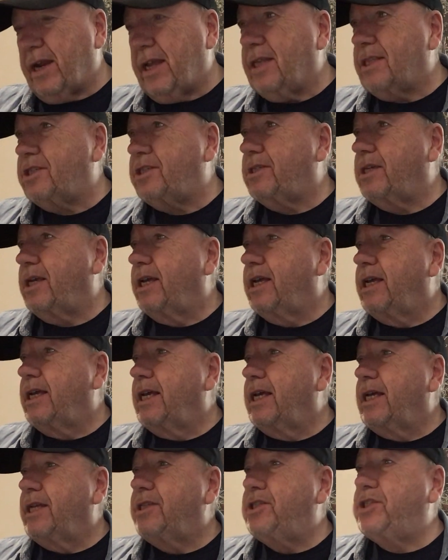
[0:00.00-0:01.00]
It's
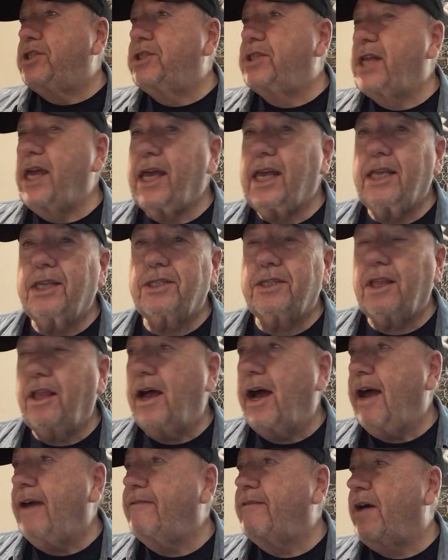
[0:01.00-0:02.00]
Sting's
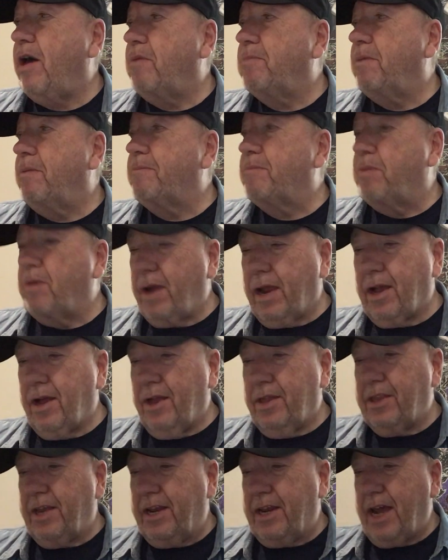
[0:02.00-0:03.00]
live album, Bring
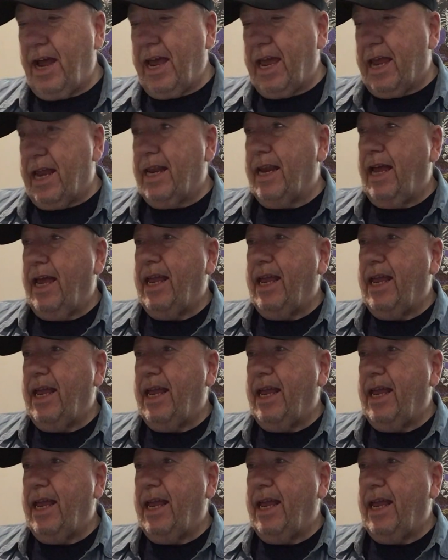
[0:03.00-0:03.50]
On The Night.